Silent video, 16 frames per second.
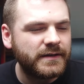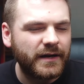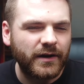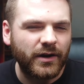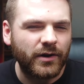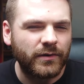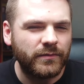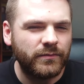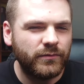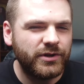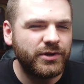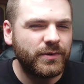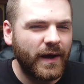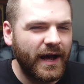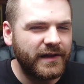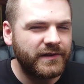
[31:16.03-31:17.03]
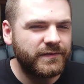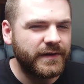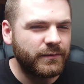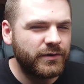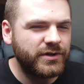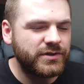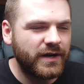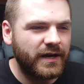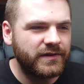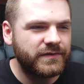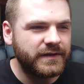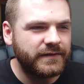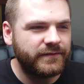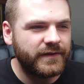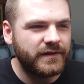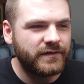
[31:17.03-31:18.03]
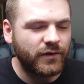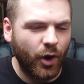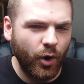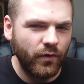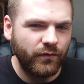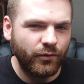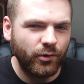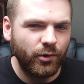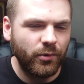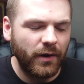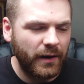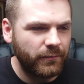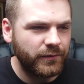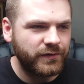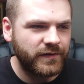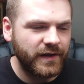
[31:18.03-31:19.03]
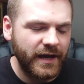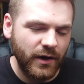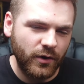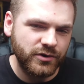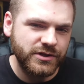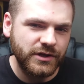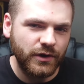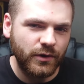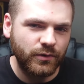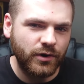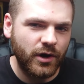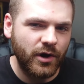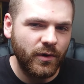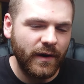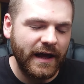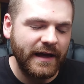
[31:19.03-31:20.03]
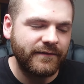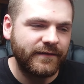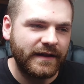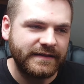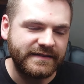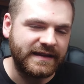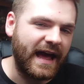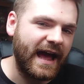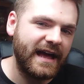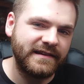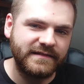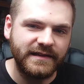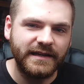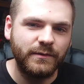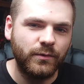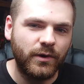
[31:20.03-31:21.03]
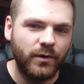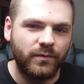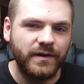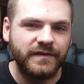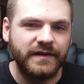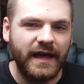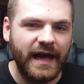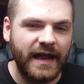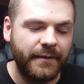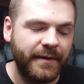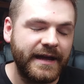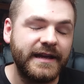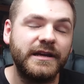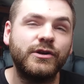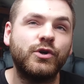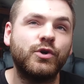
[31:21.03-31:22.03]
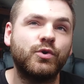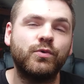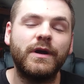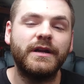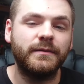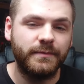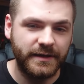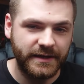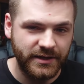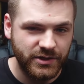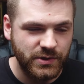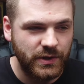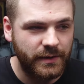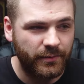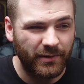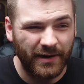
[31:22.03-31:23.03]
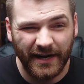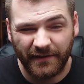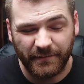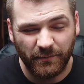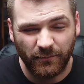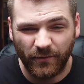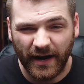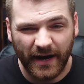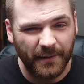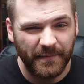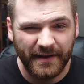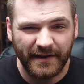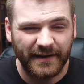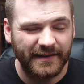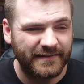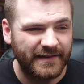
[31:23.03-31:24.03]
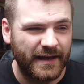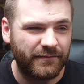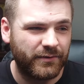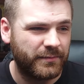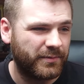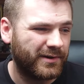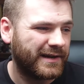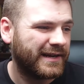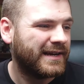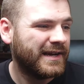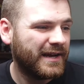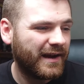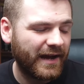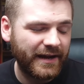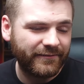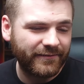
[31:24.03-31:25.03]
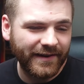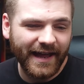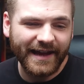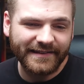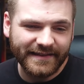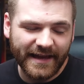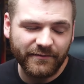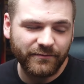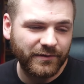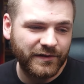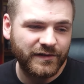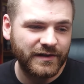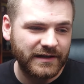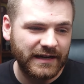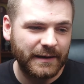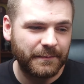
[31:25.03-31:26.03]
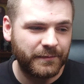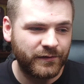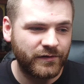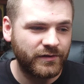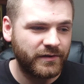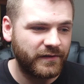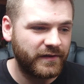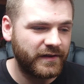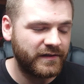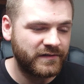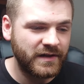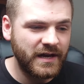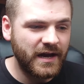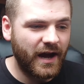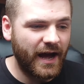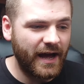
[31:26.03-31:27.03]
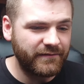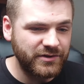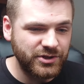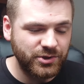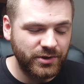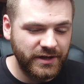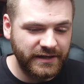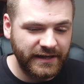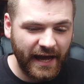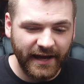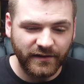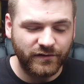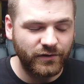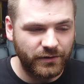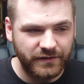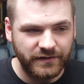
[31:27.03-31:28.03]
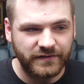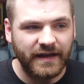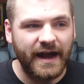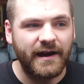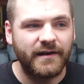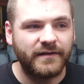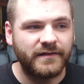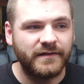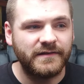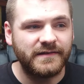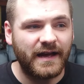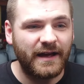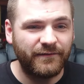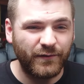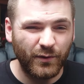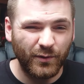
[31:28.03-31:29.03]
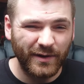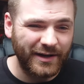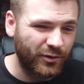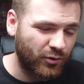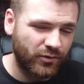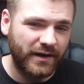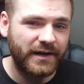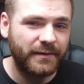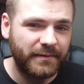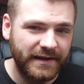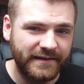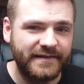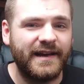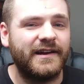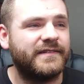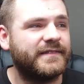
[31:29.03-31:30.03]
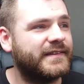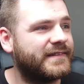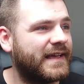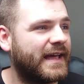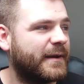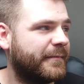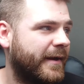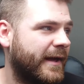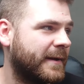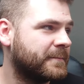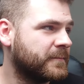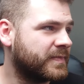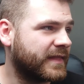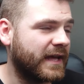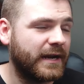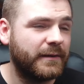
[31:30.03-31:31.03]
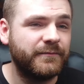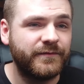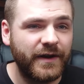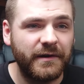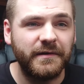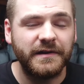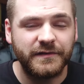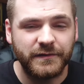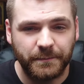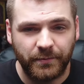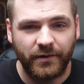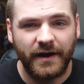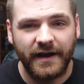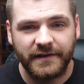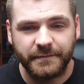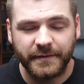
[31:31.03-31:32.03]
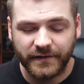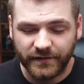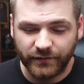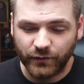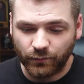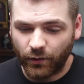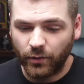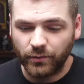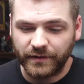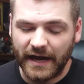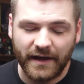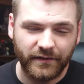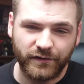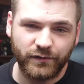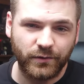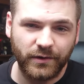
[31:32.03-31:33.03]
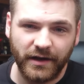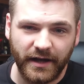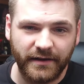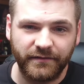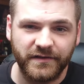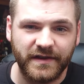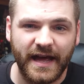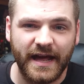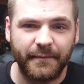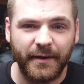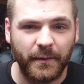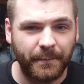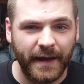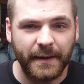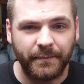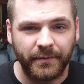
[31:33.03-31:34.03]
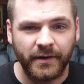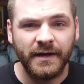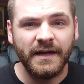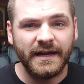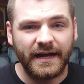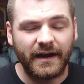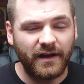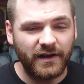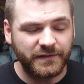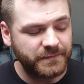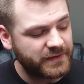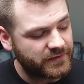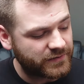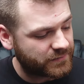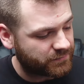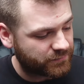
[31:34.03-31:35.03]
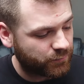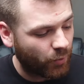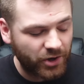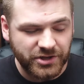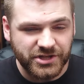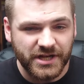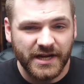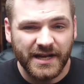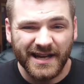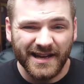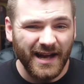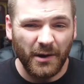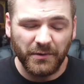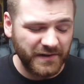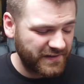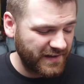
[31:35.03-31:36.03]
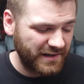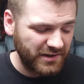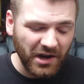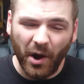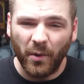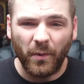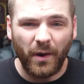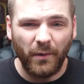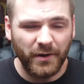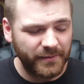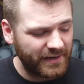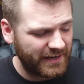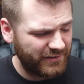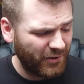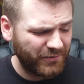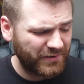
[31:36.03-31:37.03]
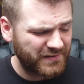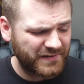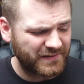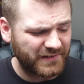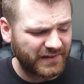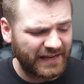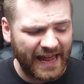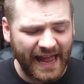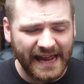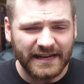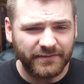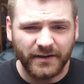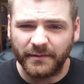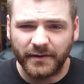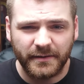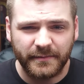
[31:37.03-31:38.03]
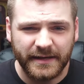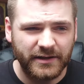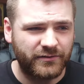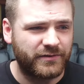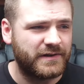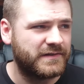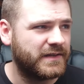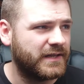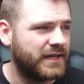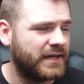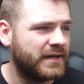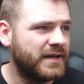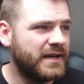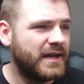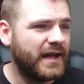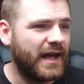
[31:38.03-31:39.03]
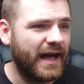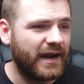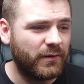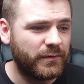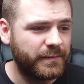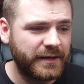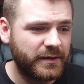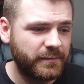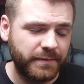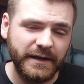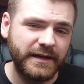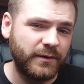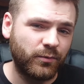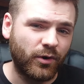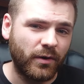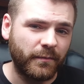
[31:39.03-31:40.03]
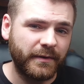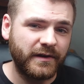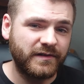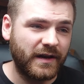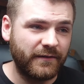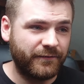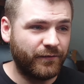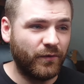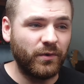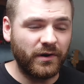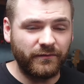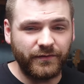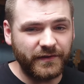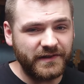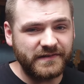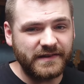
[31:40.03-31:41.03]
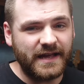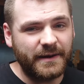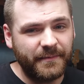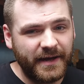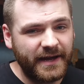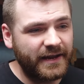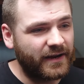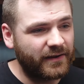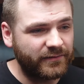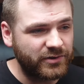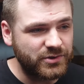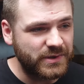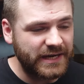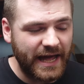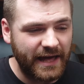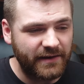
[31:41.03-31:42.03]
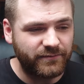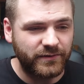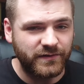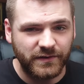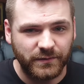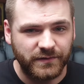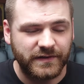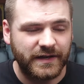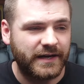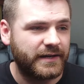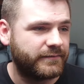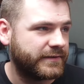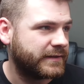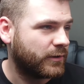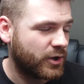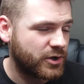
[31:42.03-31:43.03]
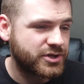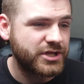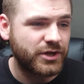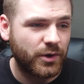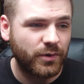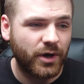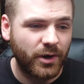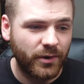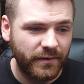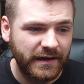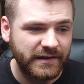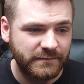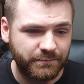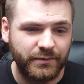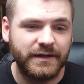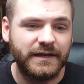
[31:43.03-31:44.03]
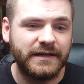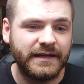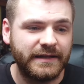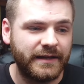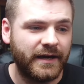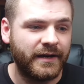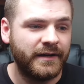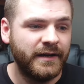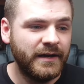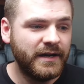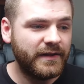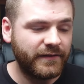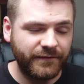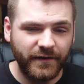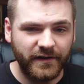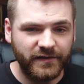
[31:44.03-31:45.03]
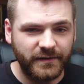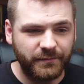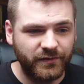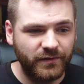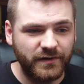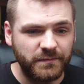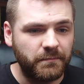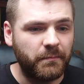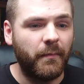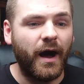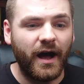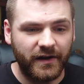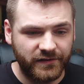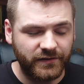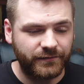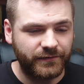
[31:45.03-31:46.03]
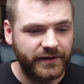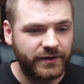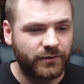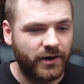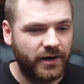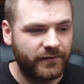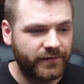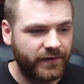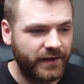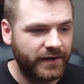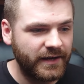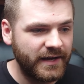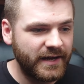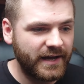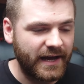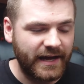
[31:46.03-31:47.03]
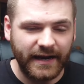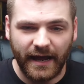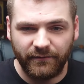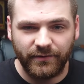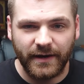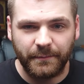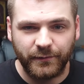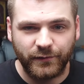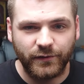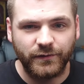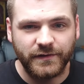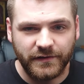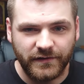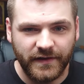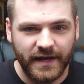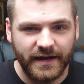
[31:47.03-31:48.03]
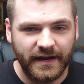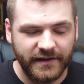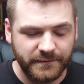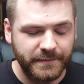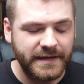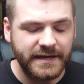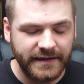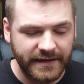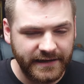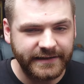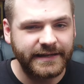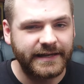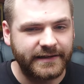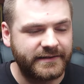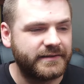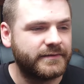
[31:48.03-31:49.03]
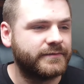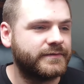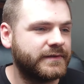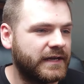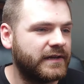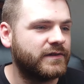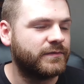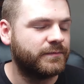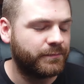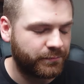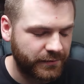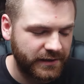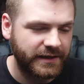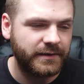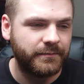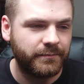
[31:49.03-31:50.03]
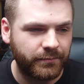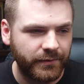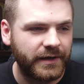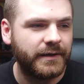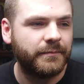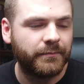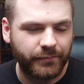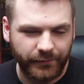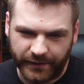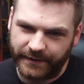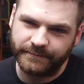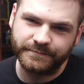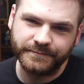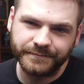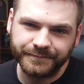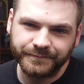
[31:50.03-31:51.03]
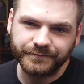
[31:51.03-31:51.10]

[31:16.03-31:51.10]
I don't know. What do you guys think? What did you guys think of this? Overall, I will say Oshi No Ko, a fantastically well-written anime, incredibly enjoyable, and I've been recommending it to everybody. I have liked every single episode of this. I've enjoyed getting to know these characters. I feel incredibly attached to this anime, and I'm very surprised, because if you wrote down the storyline of this anime on paper and asked me to watch it, I would have said no. I would have been like, no, this doesn't look like anything I'm going to be interested in. And I would be completely wrong, because I've fallen for this anime and I've enjoyed every single second of it. Oshi No Ko is brilliantly done. The first episode is masterfully crafted, and every episode since then has been addictive. It's brilliant, brilliant, brilliant.